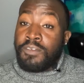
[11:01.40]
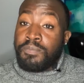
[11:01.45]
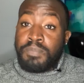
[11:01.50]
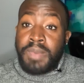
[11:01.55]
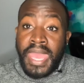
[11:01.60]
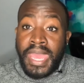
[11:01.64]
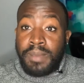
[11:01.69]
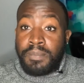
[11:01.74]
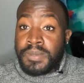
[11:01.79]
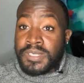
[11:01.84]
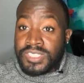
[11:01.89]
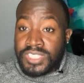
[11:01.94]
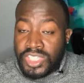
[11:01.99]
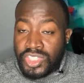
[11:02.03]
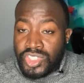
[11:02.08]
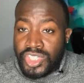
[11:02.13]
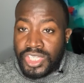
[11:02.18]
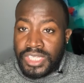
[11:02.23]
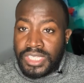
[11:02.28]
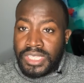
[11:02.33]
back
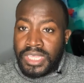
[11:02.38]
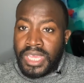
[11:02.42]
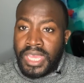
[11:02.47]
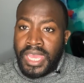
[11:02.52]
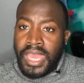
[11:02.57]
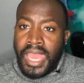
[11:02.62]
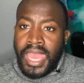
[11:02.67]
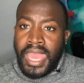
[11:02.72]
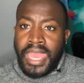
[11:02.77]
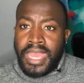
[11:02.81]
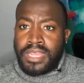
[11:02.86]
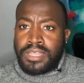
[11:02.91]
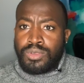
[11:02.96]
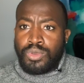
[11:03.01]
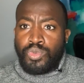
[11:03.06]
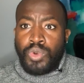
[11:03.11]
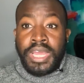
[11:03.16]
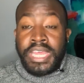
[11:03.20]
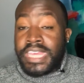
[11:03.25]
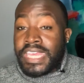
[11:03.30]
position and
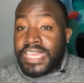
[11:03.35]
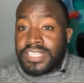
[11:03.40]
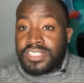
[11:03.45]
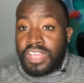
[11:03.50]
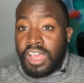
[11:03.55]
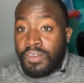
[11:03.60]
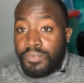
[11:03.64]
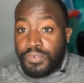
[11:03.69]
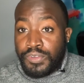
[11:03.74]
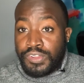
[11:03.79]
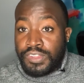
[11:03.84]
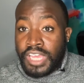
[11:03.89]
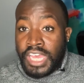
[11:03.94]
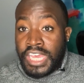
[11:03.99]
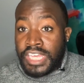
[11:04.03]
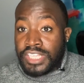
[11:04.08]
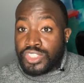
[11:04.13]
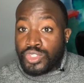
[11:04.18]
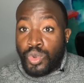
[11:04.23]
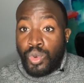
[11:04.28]
what he has offered
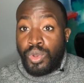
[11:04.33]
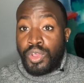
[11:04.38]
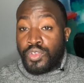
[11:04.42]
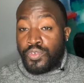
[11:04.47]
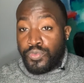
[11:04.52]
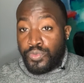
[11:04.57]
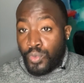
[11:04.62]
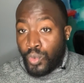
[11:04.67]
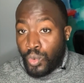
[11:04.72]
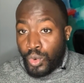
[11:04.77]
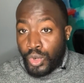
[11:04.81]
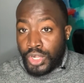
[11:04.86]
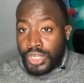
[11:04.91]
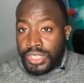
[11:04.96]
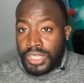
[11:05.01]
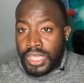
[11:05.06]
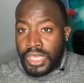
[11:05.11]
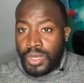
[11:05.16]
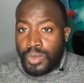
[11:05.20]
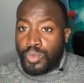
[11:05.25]
us going forward